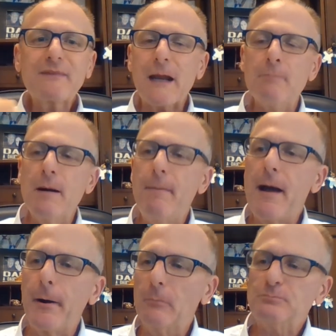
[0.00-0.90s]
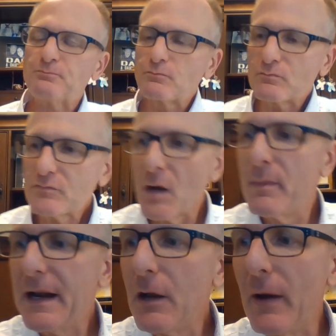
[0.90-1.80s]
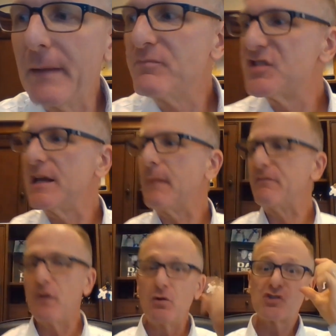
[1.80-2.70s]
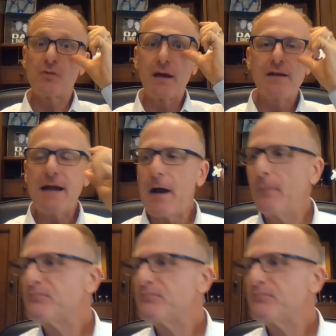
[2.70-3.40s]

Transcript: but better. But anyway, see, my phone's ringing now.